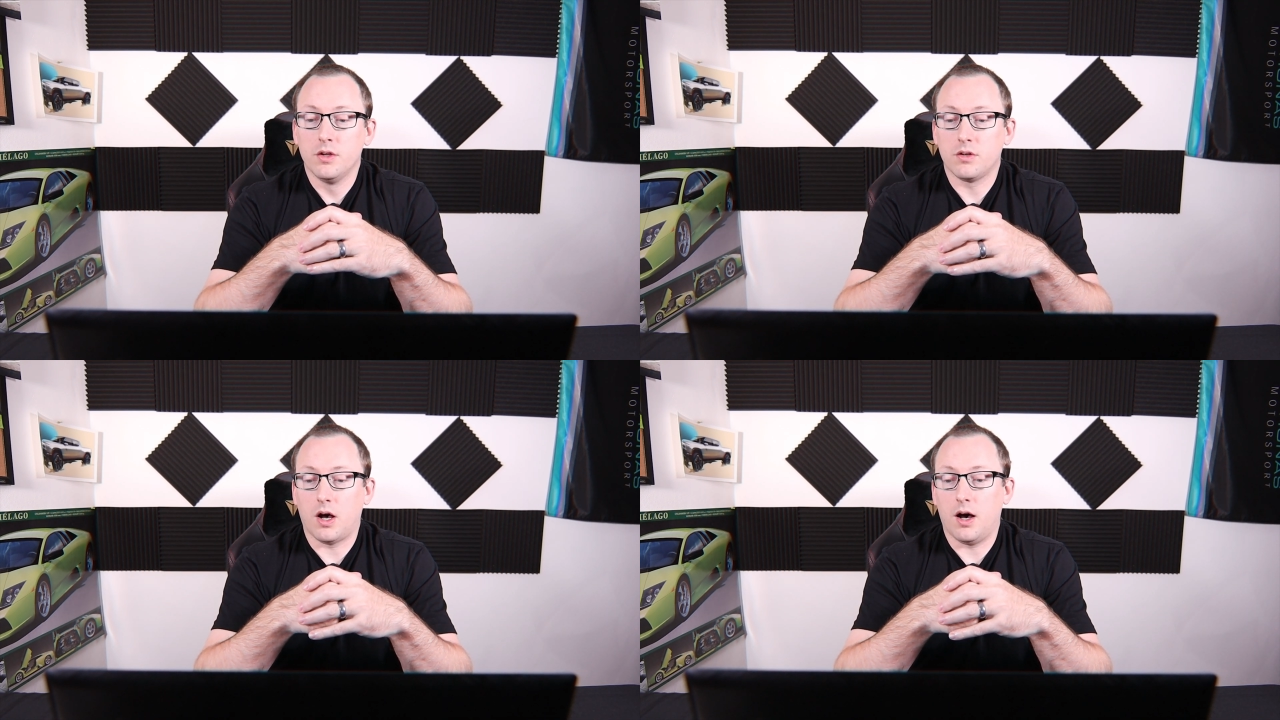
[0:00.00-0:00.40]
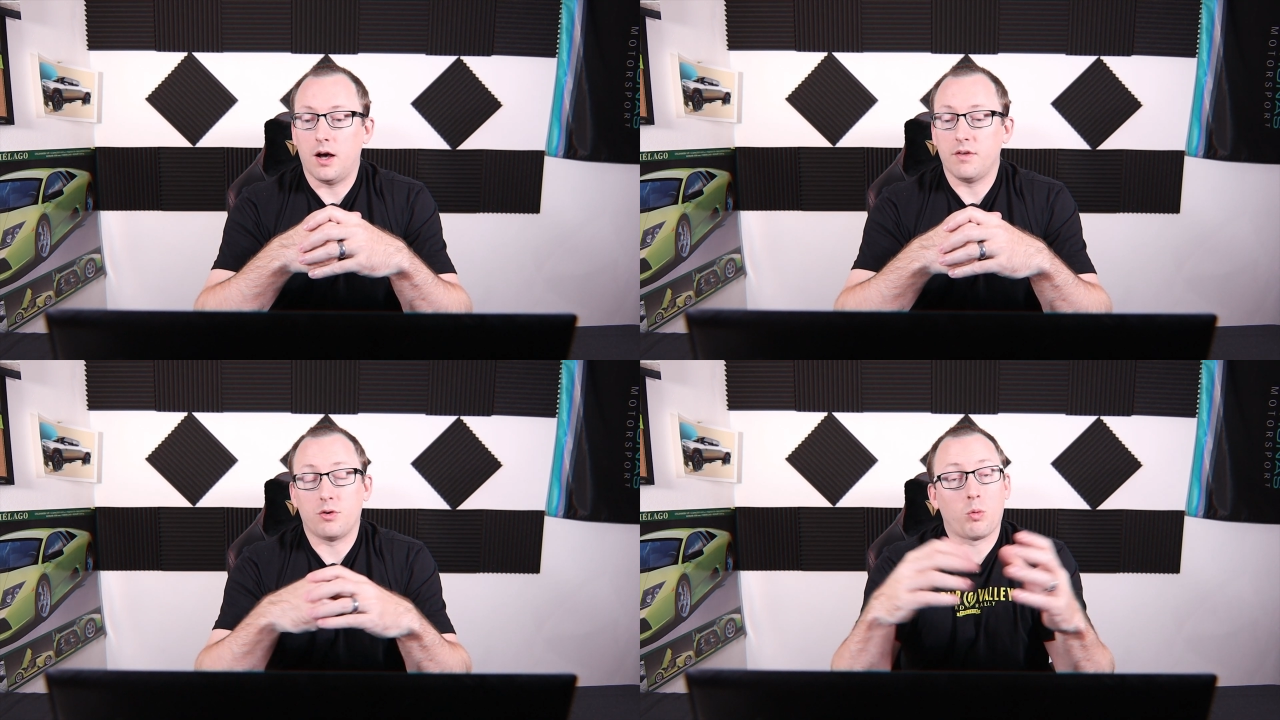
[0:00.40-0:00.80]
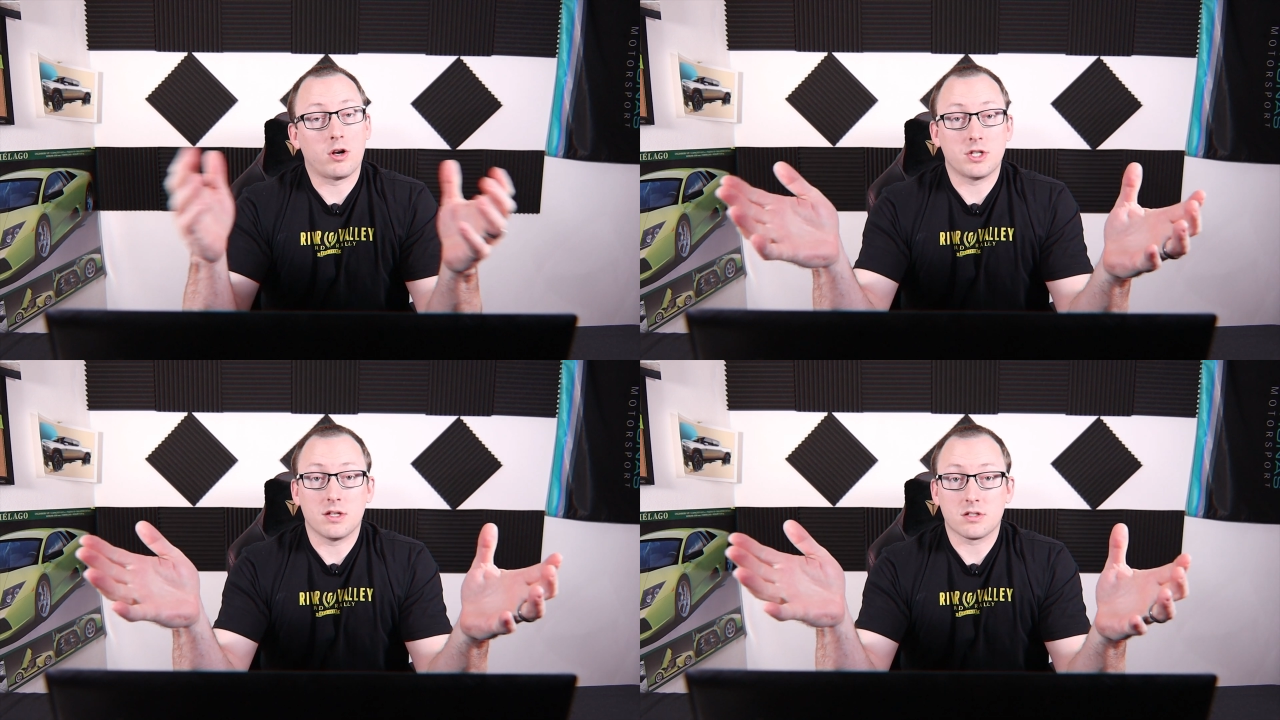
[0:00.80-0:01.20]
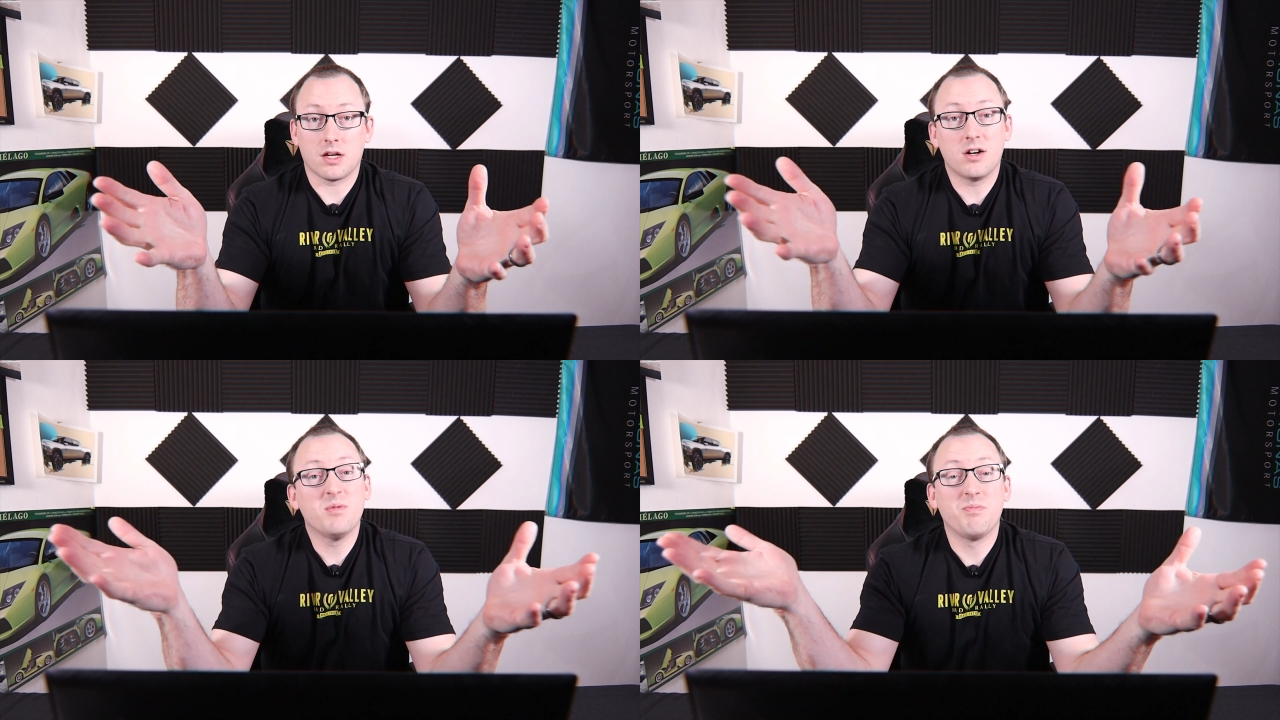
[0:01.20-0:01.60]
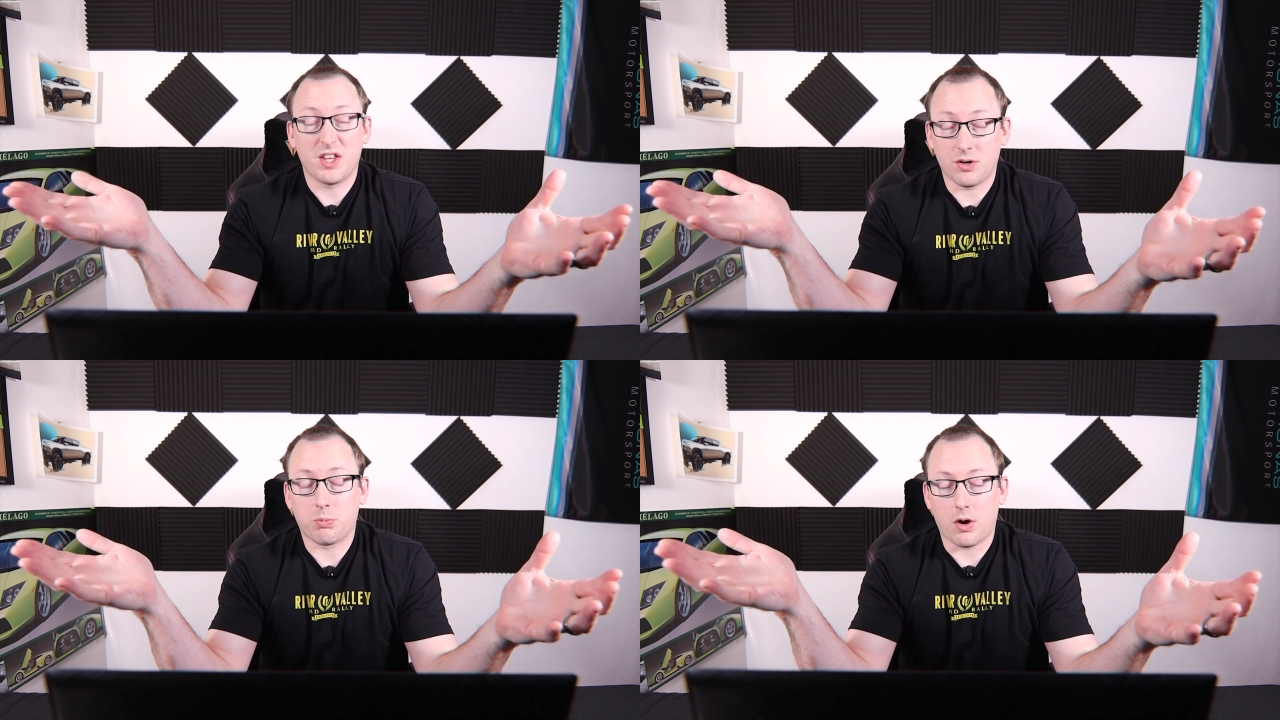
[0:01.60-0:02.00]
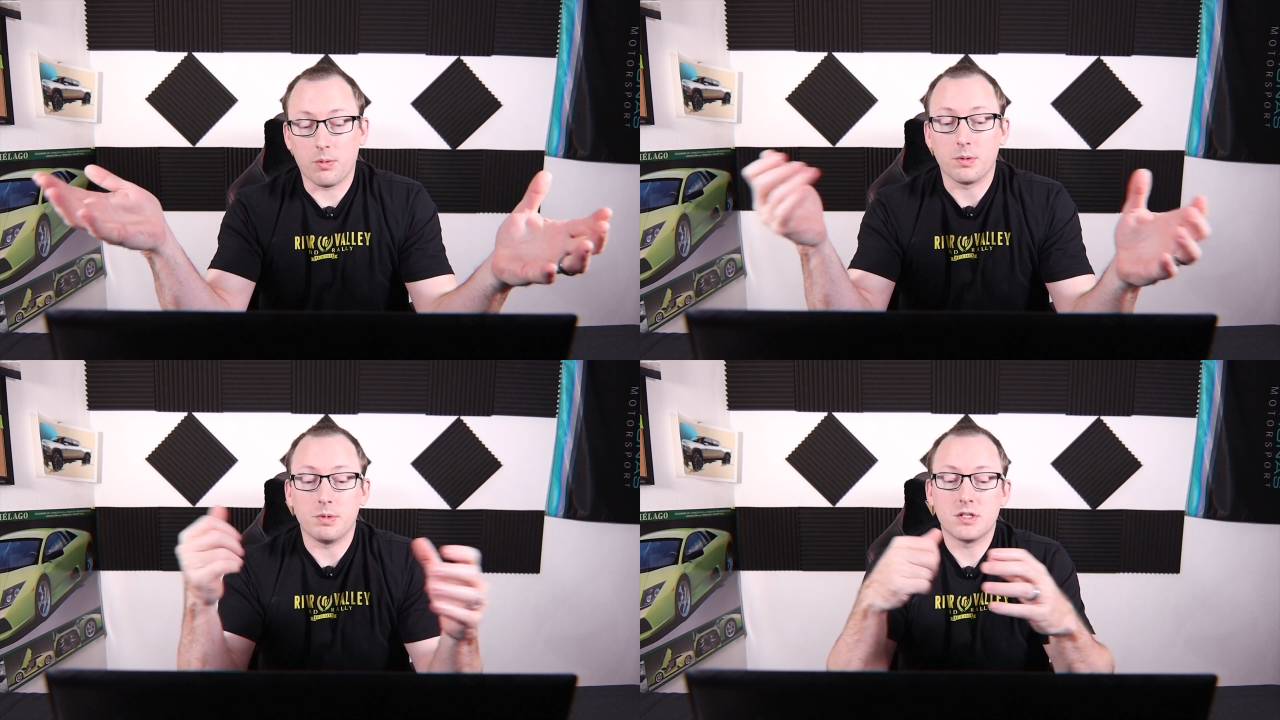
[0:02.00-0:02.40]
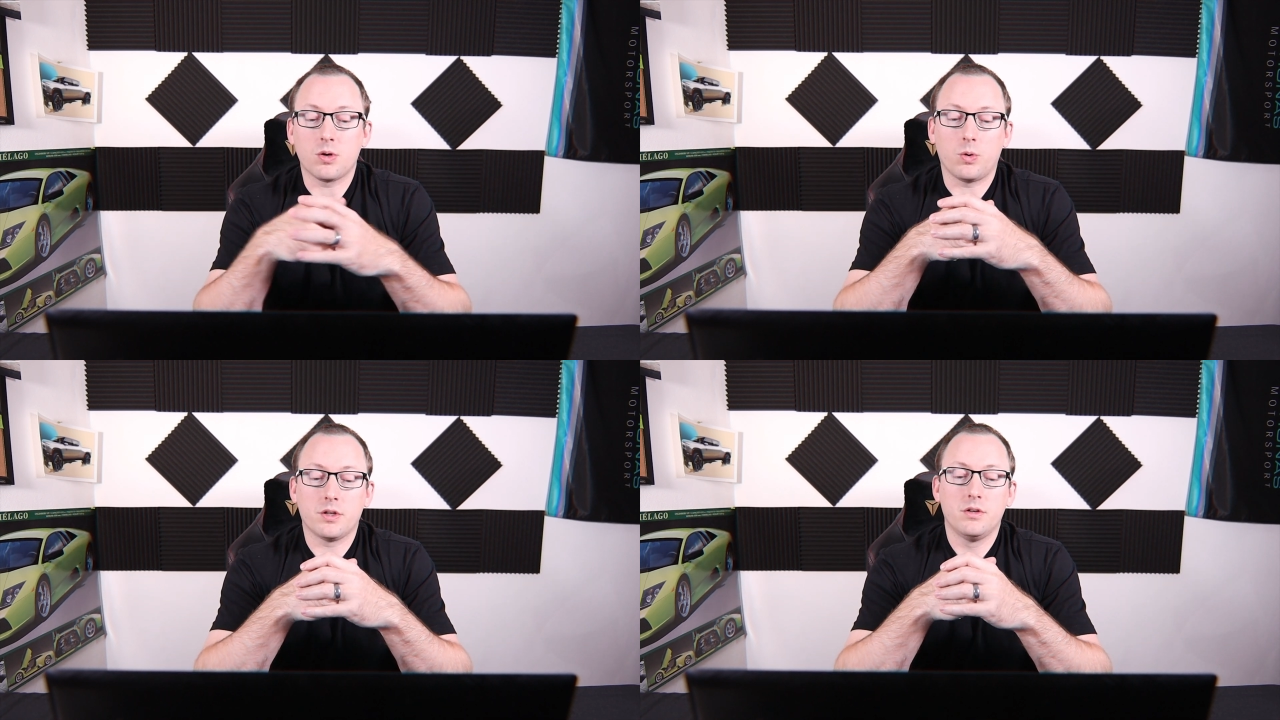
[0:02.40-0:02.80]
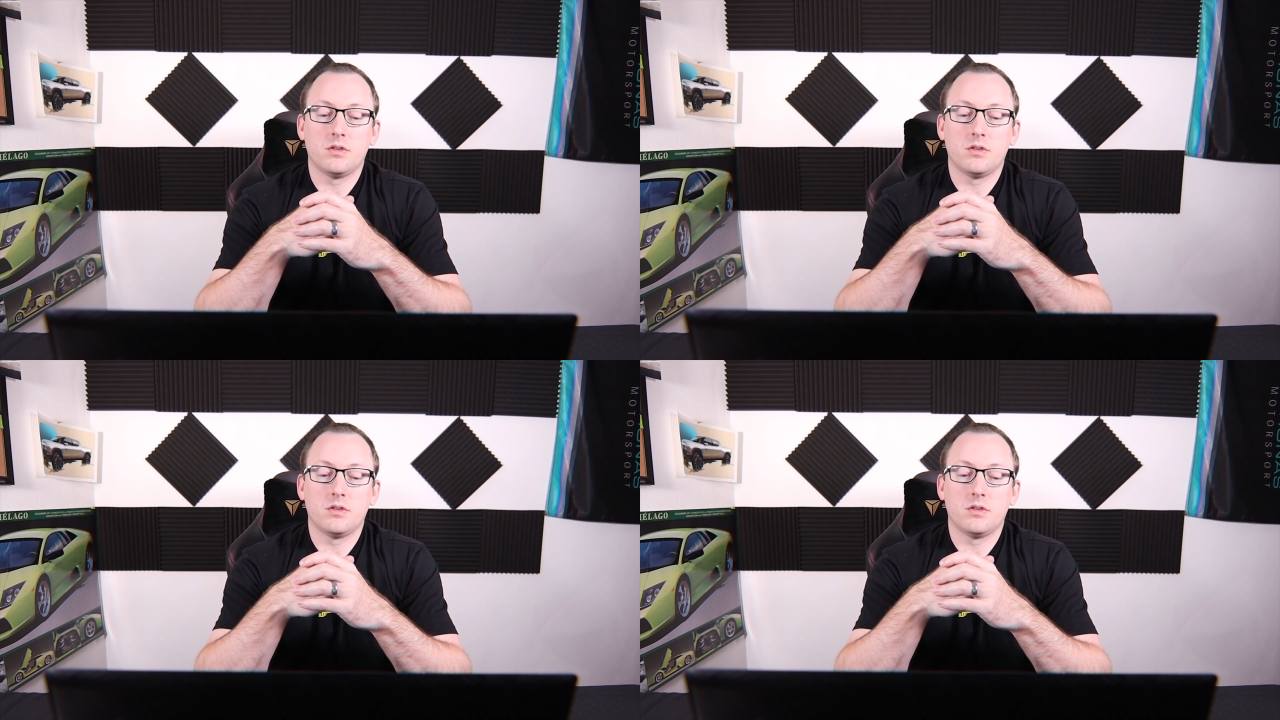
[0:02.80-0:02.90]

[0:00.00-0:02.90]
If you're watching this later, it'll probably be sold.